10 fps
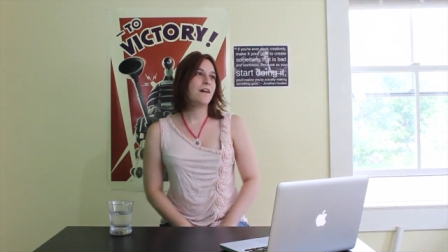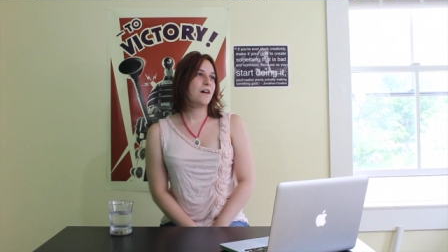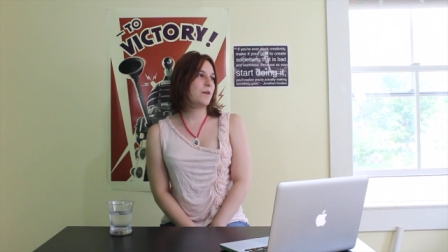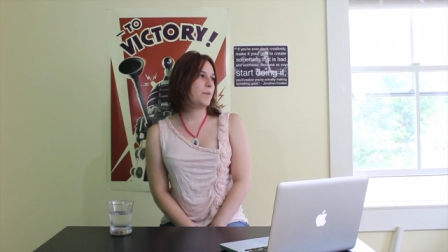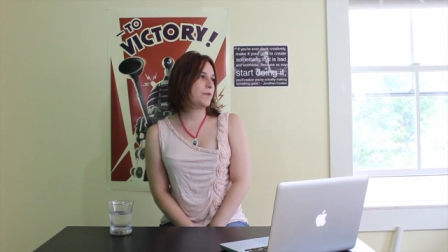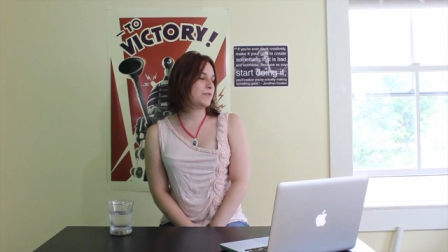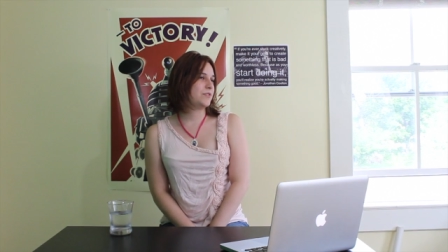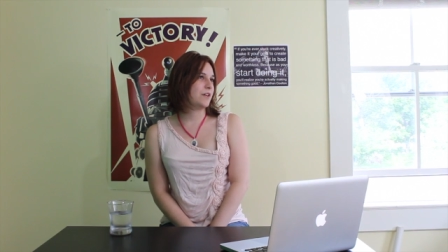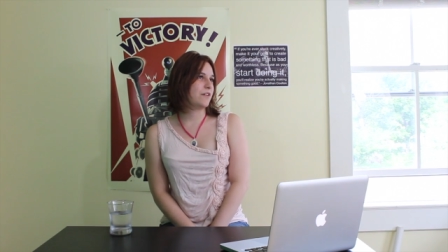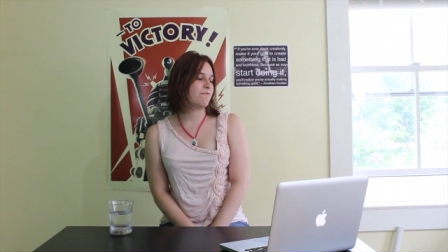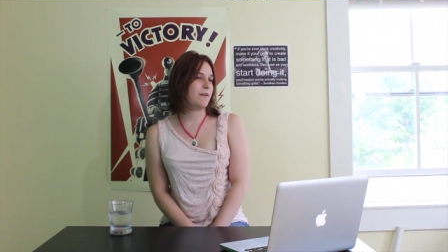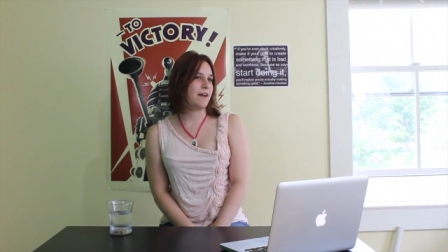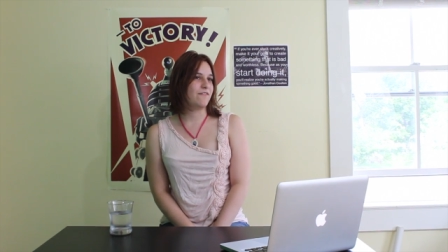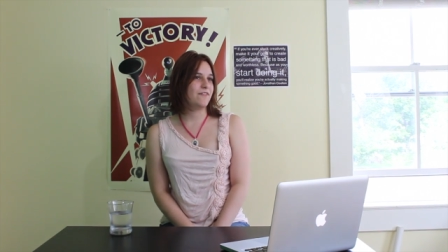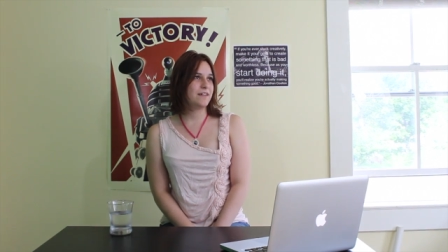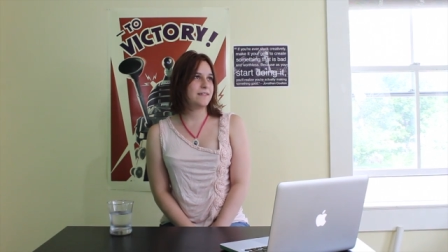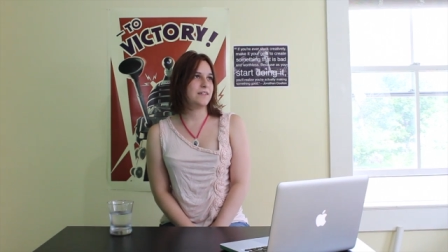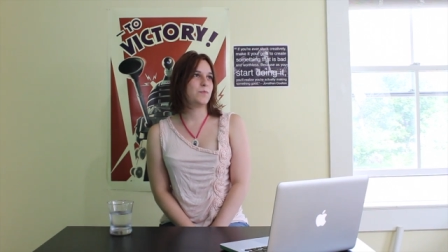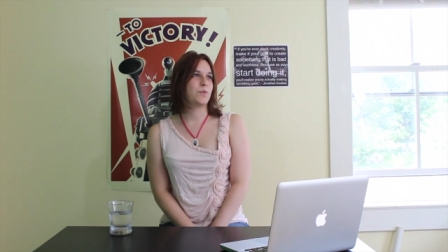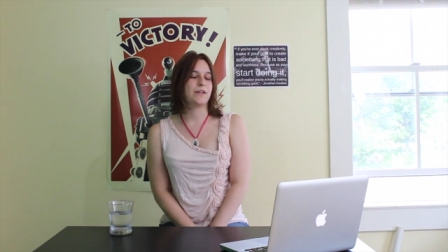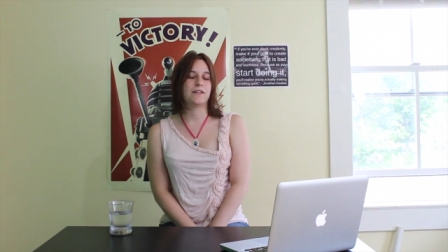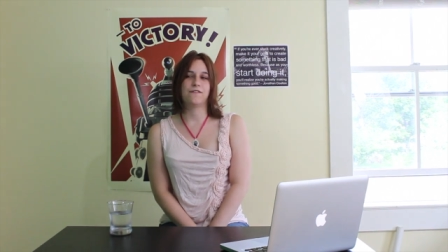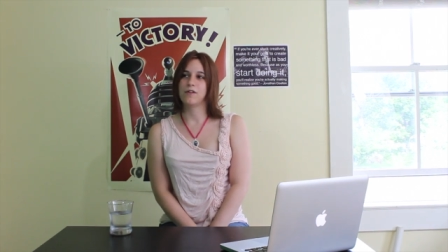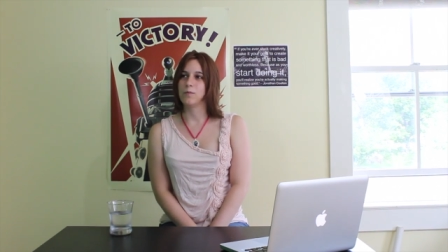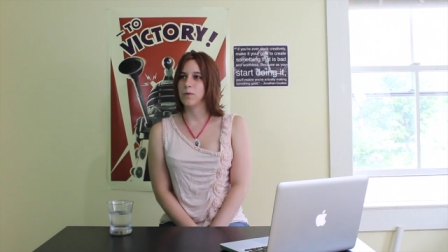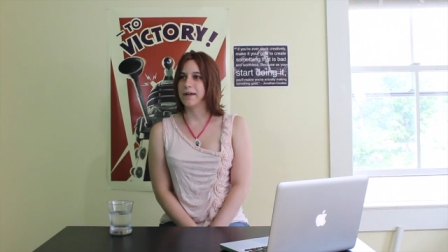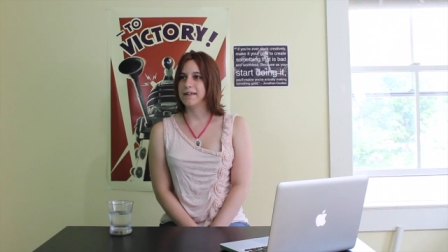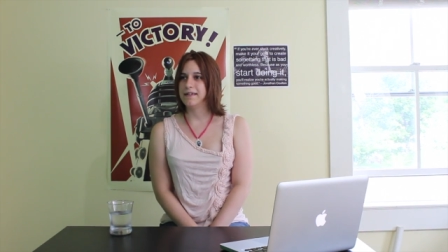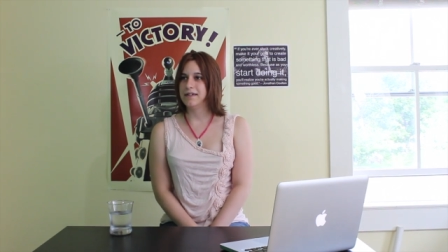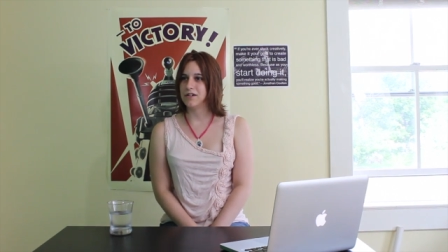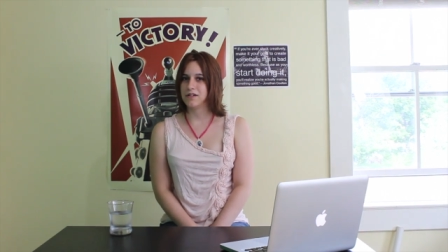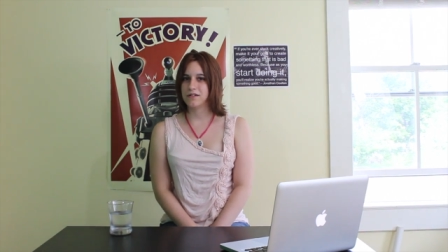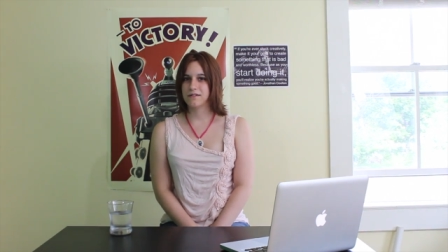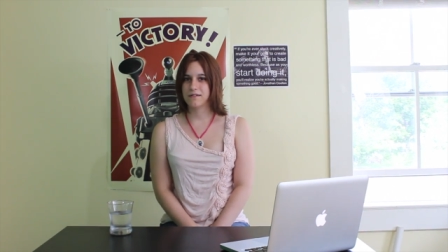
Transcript: a post of my vantage point from right here.